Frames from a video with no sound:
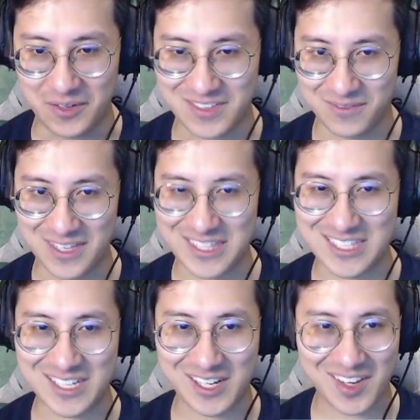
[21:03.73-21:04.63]
That's a,
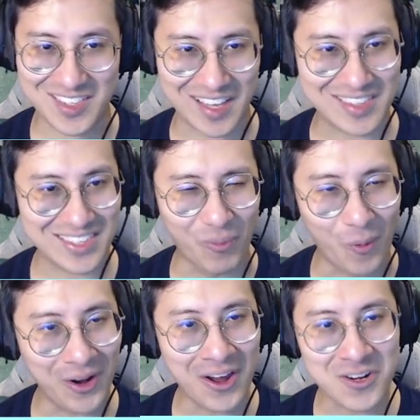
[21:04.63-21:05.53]
that's that's
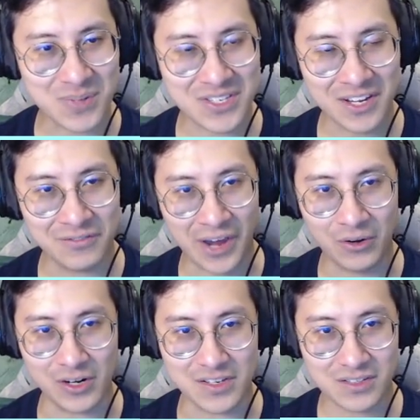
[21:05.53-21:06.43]
100% a
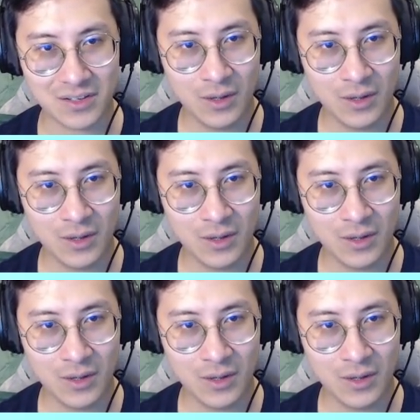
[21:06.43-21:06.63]
virus.